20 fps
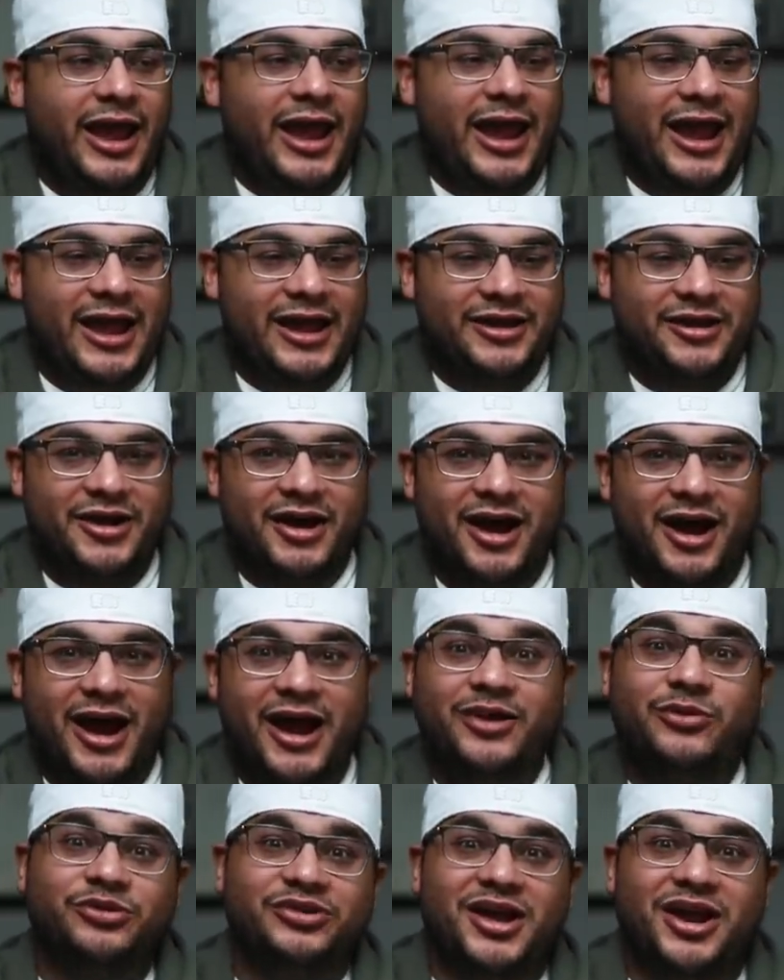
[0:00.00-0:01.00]
And uh,
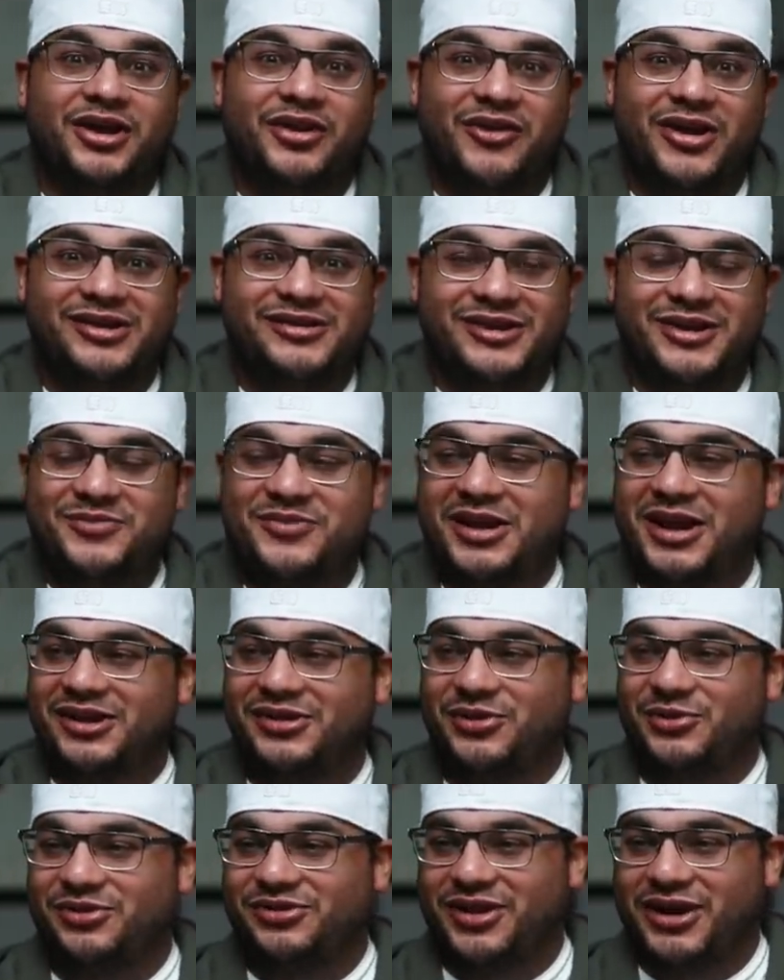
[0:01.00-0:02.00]
and it was kind of crazy
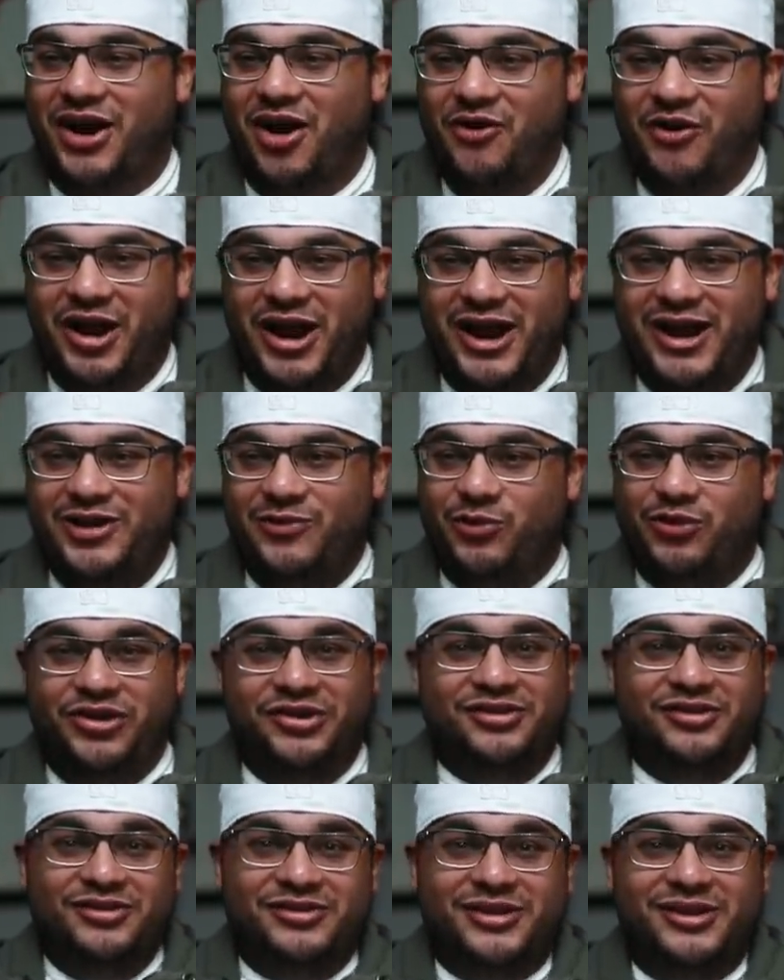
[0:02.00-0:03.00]
because it was like, okay, well
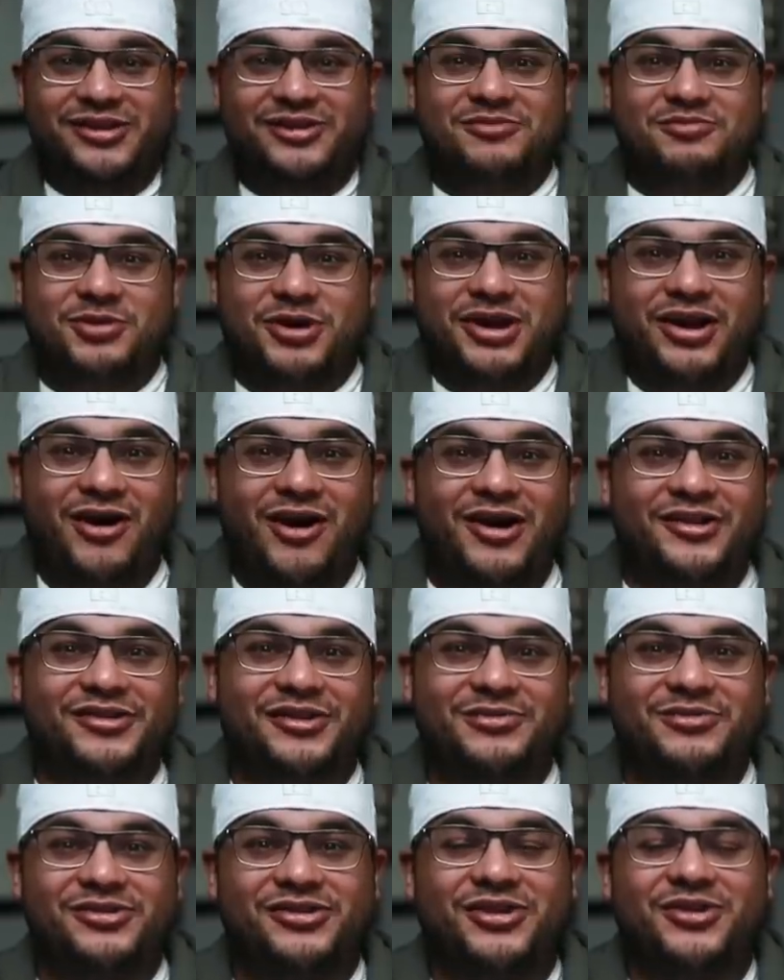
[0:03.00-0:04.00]
this is this is pretty
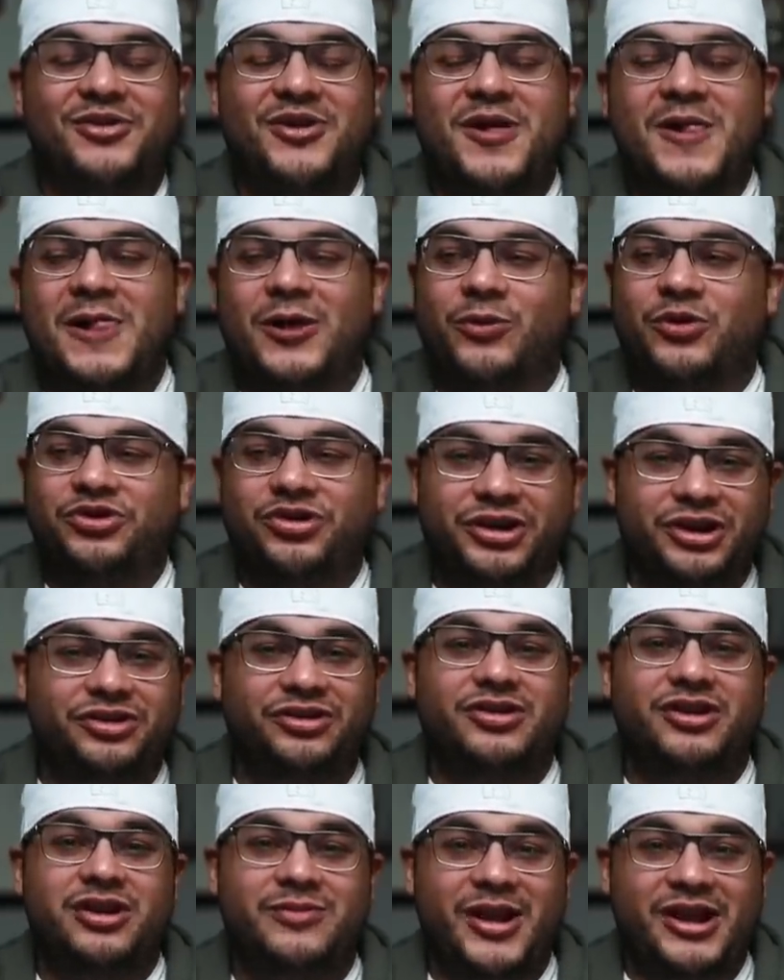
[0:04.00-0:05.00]
awesome. So we took
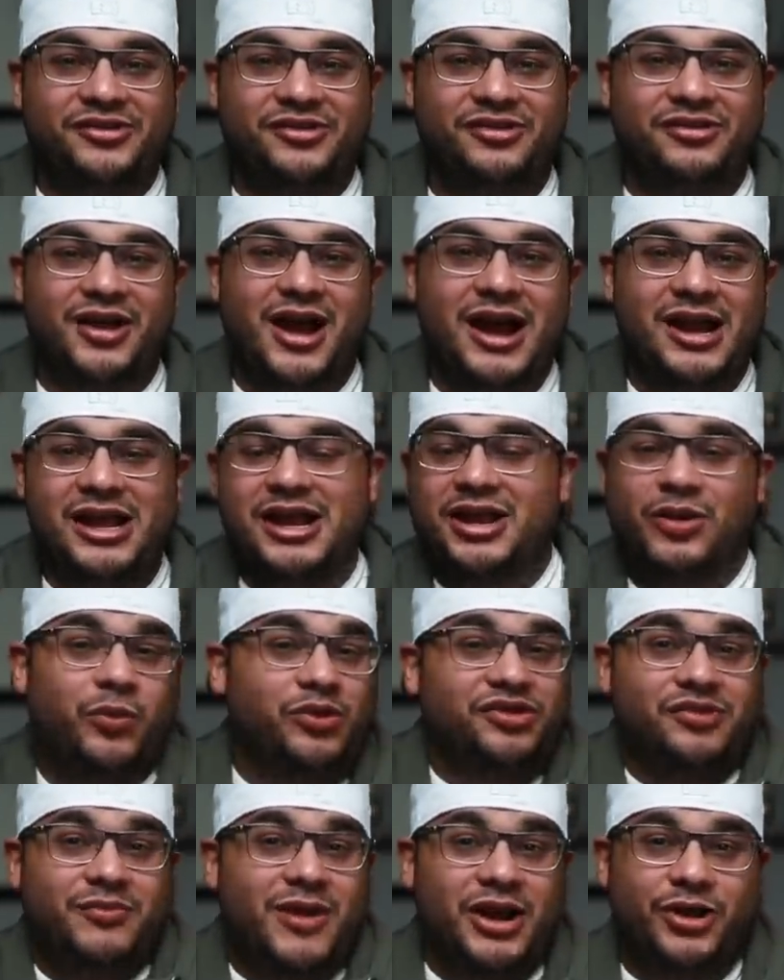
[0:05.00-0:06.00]
it to the Humane Society and it
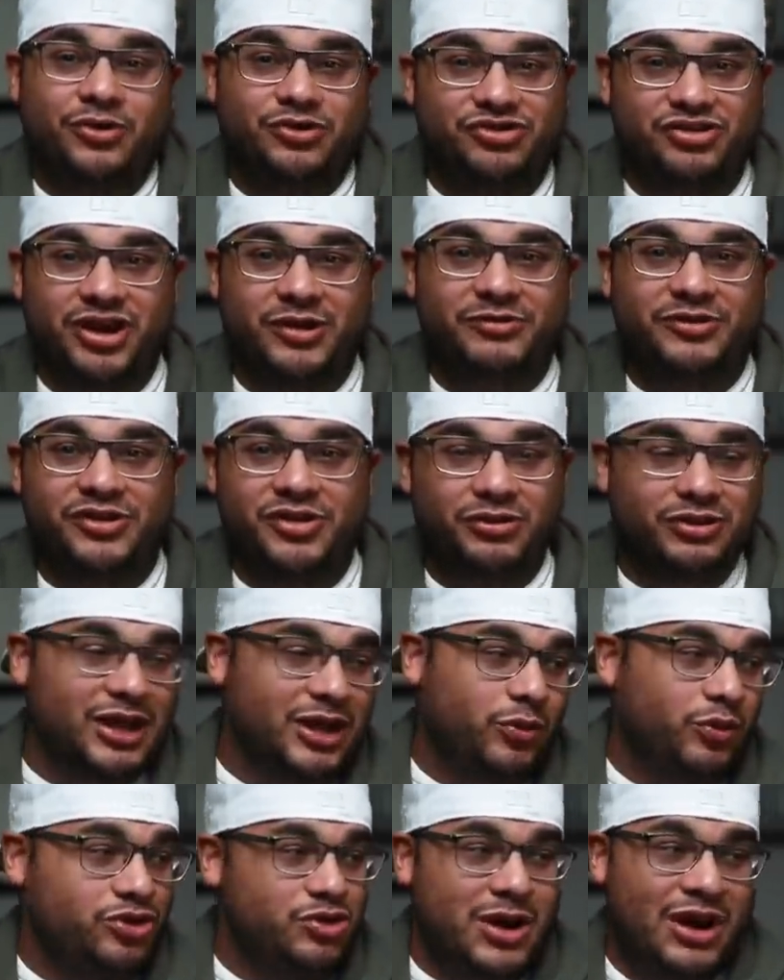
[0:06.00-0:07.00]
wasn't microchipped, and they were
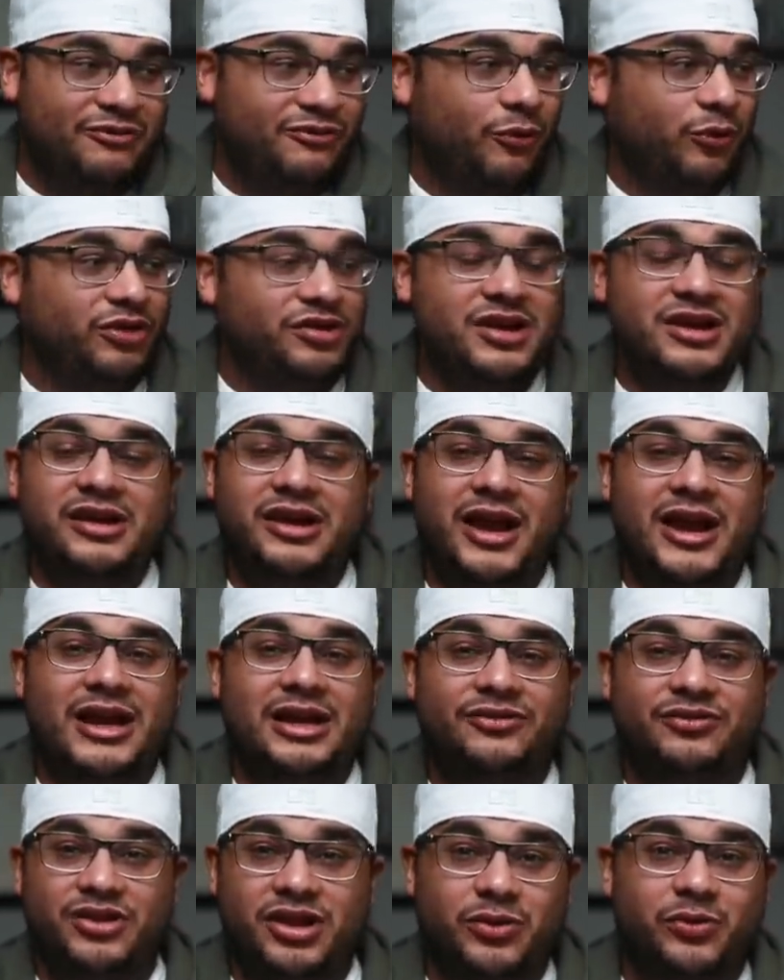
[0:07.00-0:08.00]
like, well you have 14
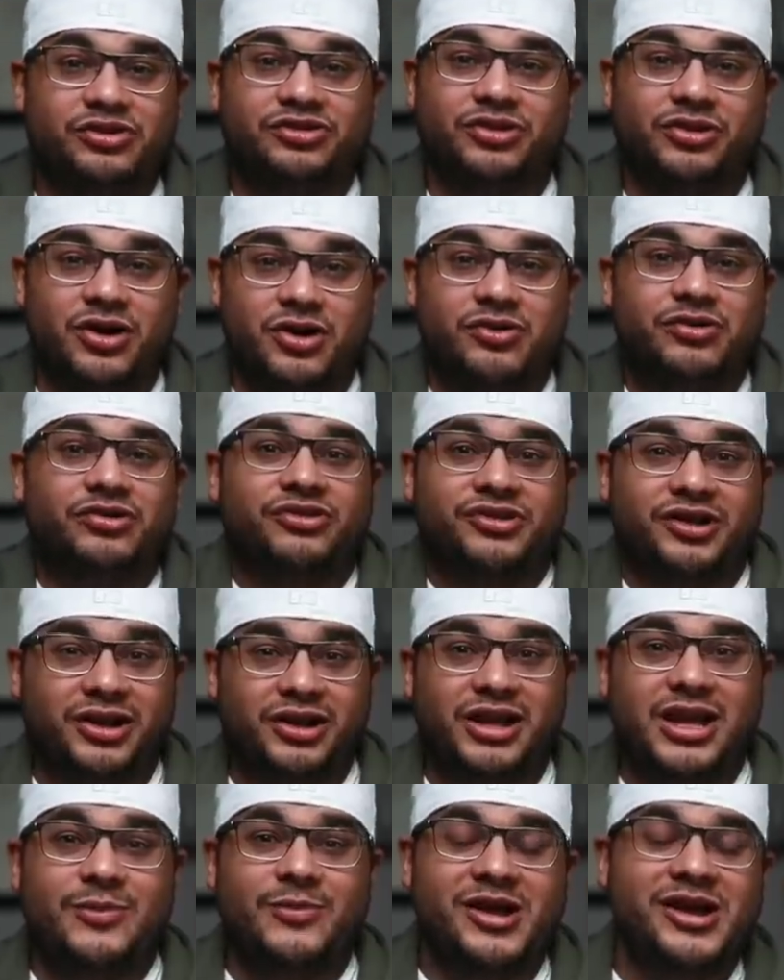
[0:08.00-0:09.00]
days for the original owners to
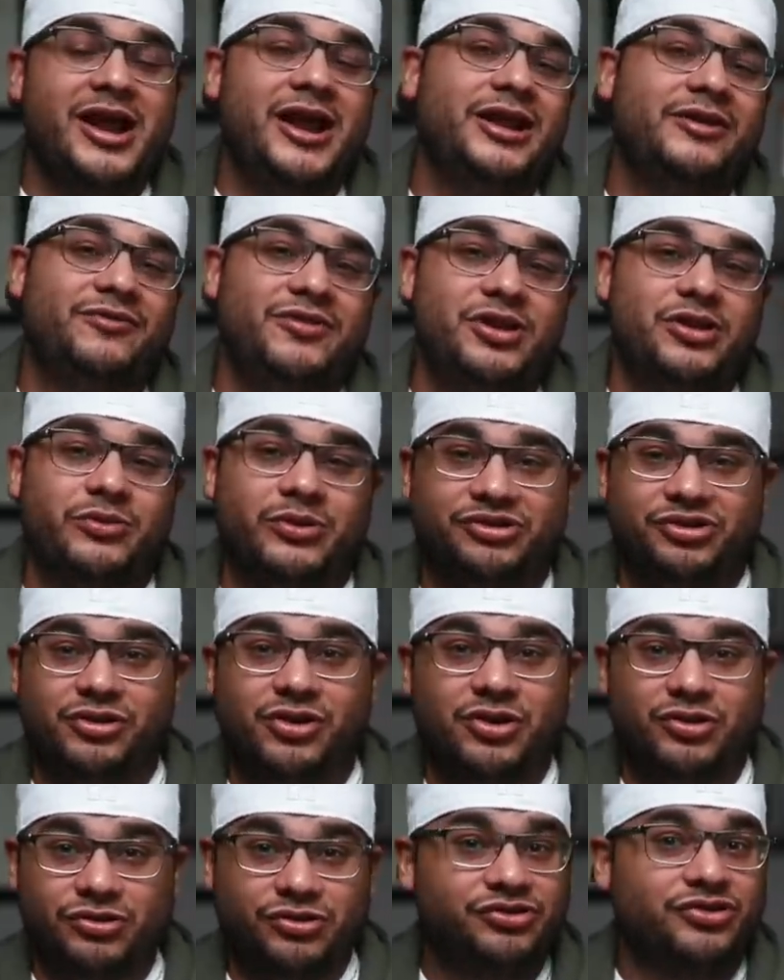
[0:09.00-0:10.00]
claim it, and if the
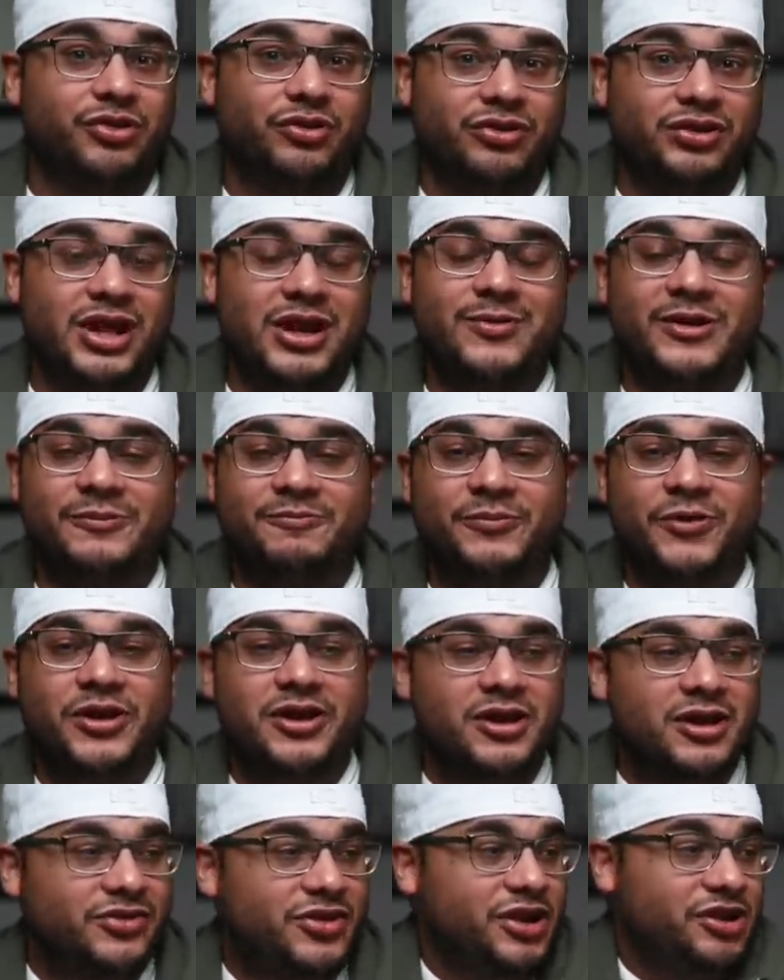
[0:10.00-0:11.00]
original owners don't claim it,
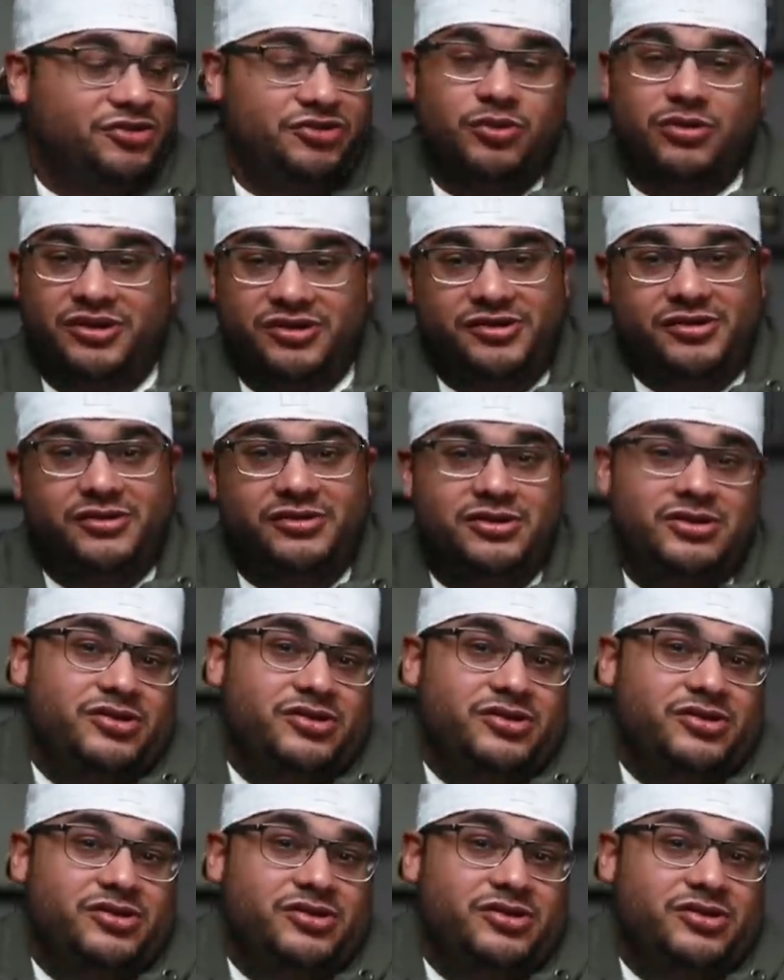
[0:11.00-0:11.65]
then it's yours.